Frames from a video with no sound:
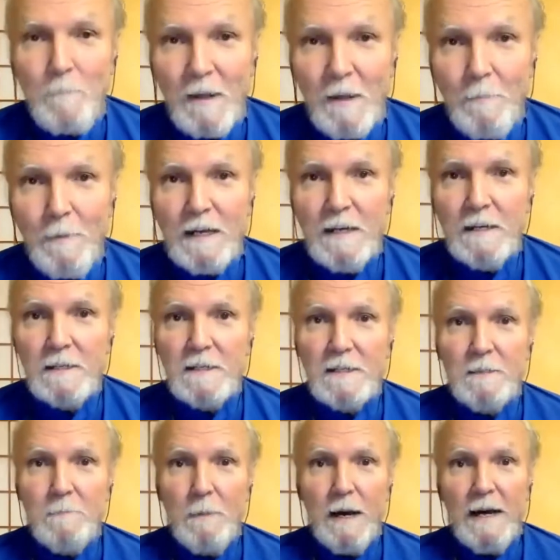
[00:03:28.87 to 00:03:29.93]
because
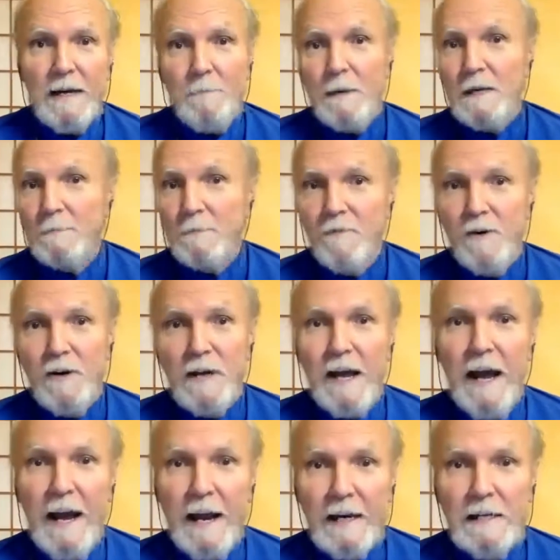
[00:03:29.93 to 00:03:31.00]
the mind becomes very
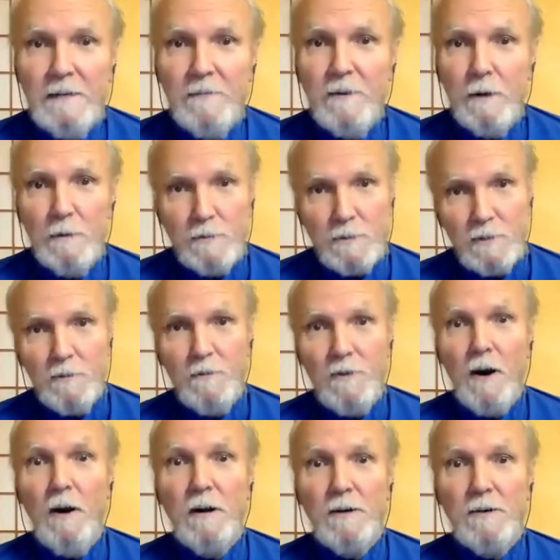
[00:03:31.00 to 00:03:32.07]
active, and also the
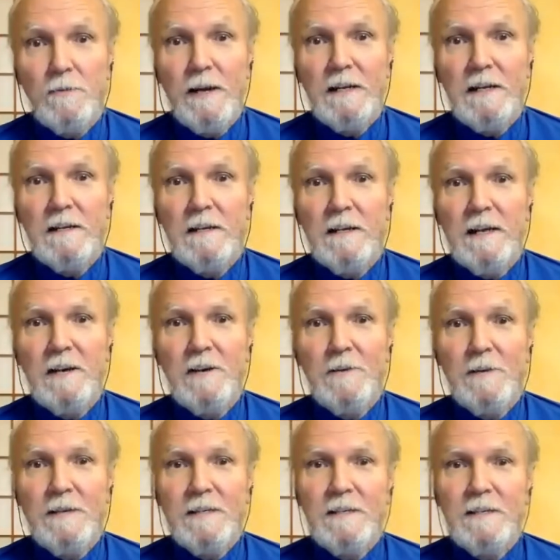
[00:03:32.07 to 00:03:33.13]
heart rate
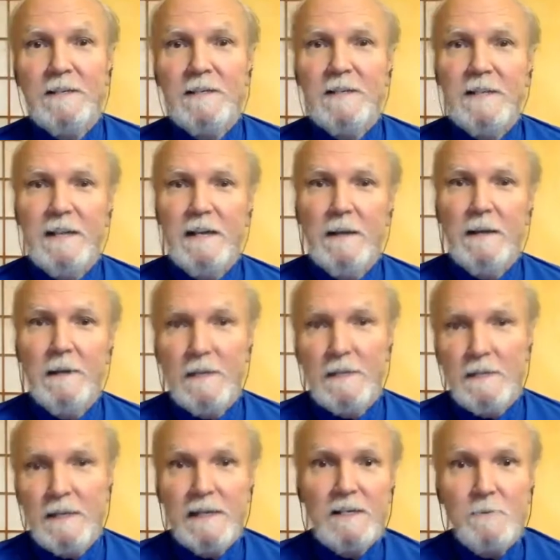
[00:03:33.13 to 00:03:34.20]
increases, and these
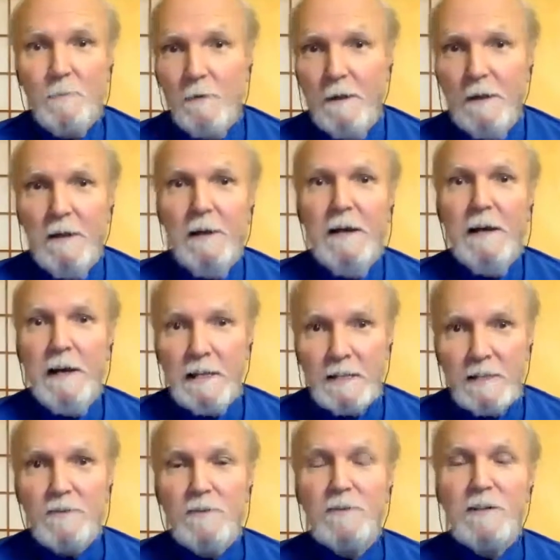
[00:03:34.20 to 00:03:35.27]
things,
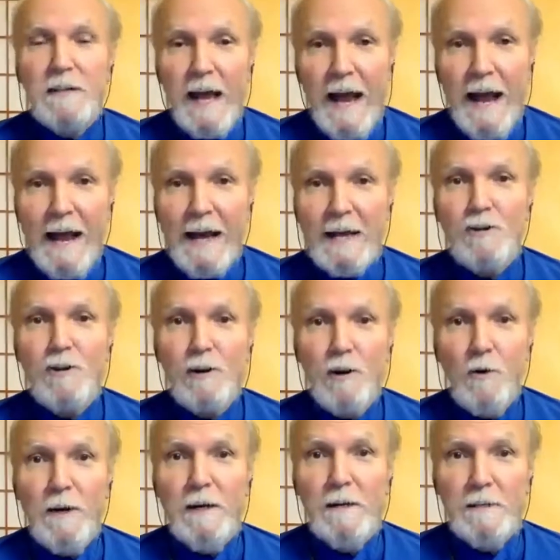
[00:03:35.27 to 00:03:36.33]
there's an action
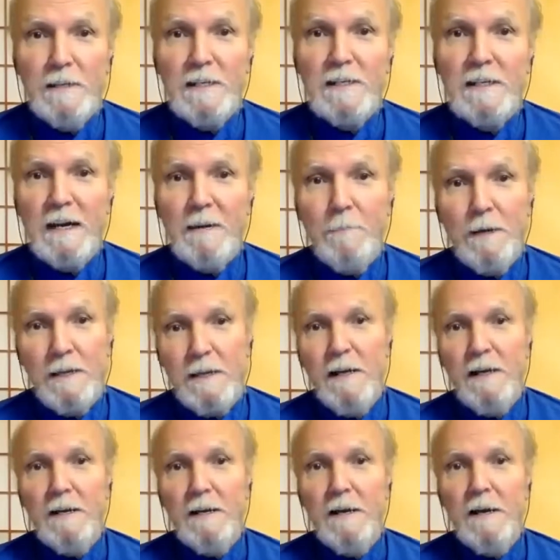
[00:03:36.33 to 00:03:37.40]
going on inside, but
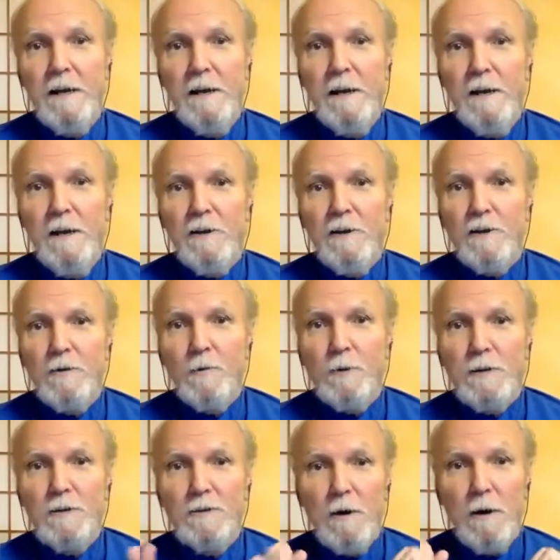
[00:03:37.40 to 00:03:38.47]
yet you're
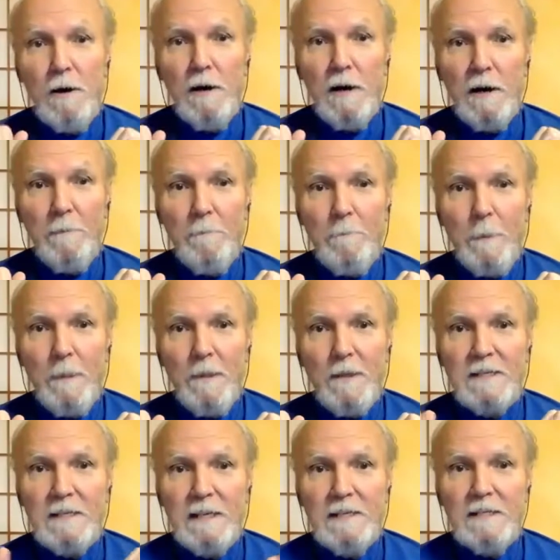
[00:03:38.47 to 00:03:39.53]
withdrawn. The
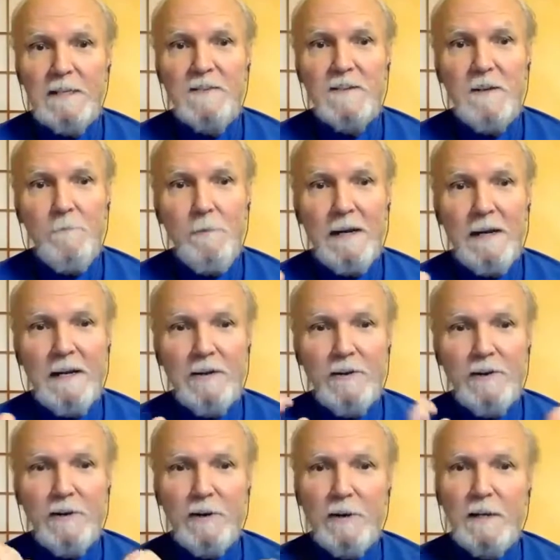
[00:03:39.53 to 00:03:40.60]
senses have been
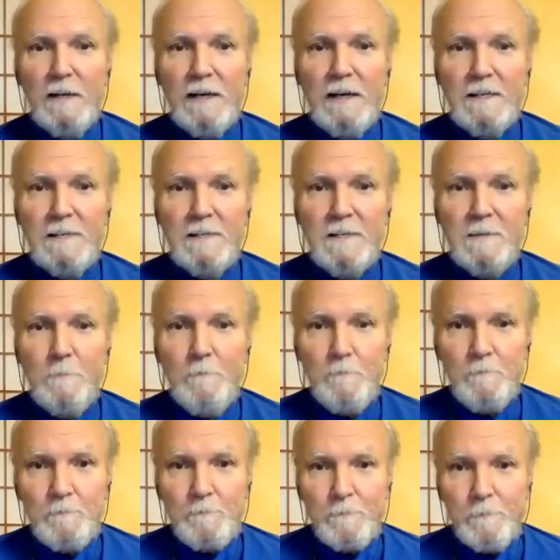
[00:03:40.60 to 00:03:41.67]
internalized.
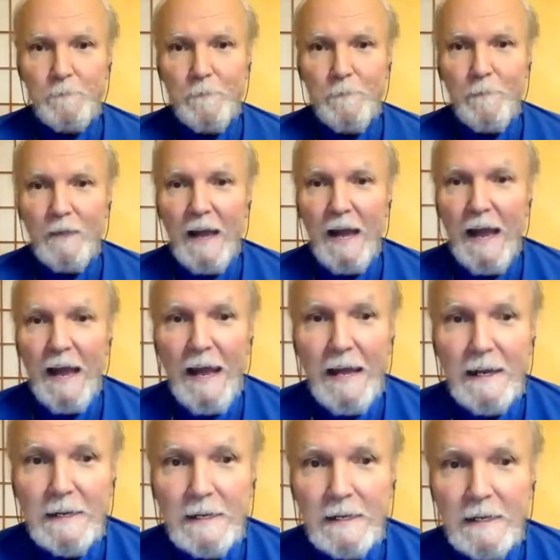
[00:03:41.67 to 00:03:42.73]

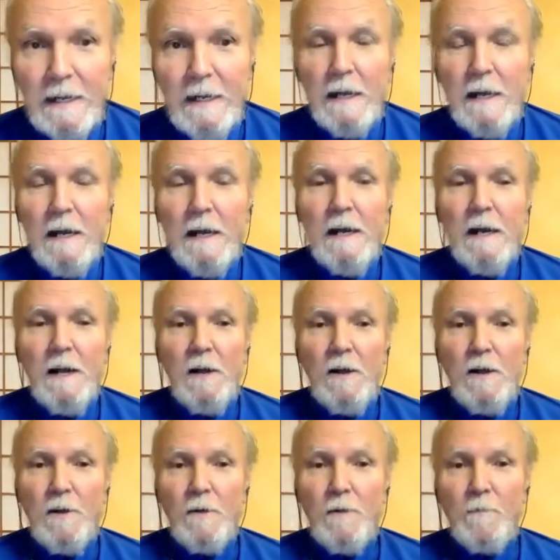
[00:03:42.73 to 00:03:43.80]
And
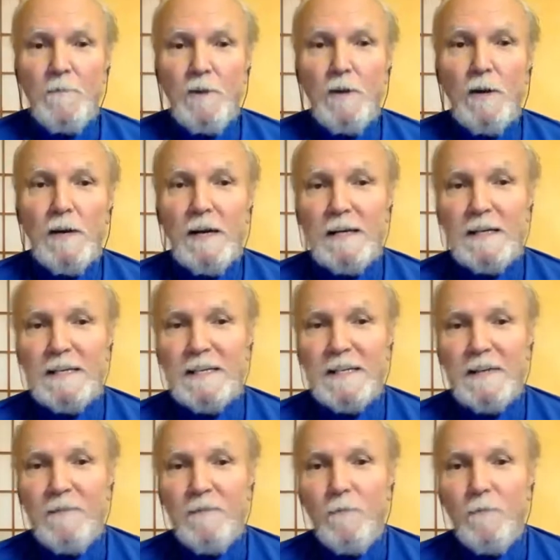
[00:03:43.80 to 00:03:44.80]
Yogananda said,